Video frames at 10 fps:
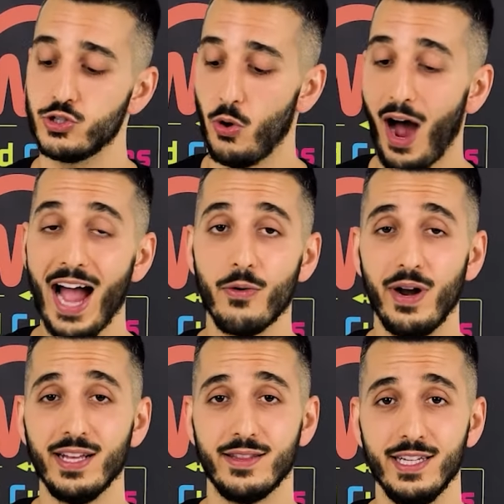So I
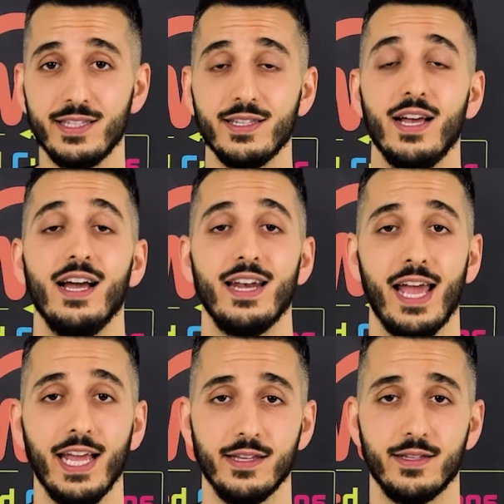rate these
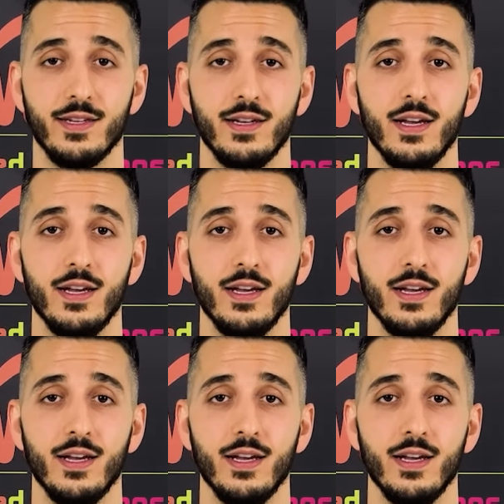an 8.